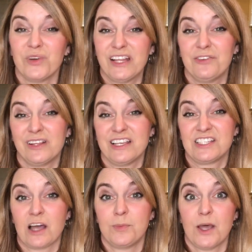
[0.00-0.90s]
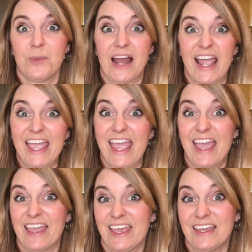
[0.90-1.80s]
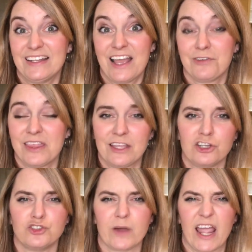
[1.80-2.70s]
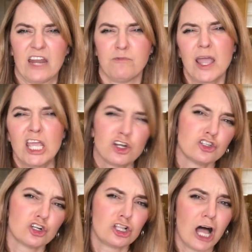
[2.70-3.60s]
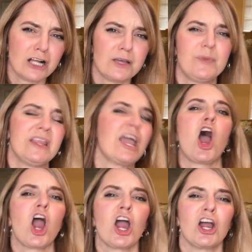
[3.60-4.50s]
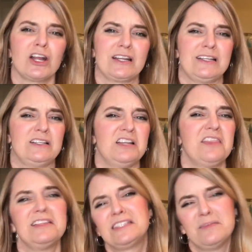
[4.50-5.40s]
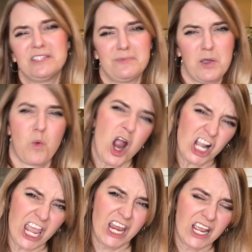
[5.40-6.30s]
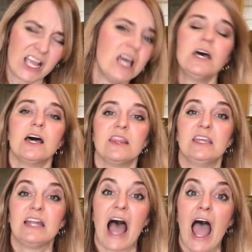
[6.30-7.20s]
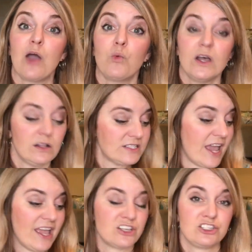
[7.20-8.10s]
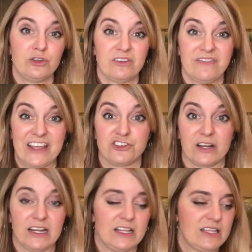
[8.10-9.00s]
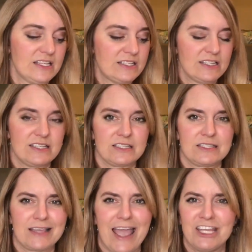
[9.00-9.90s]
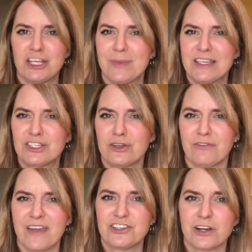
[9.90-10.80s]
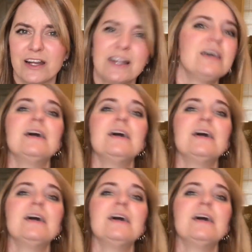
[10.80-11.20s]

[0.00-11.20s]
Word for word: really, really stopped up and I can't get everything to drain, if my ears are clogged up and they hurt and nothing seems to be working, then I will take pseudoephedrine. This is the HEB pseudoephedrine.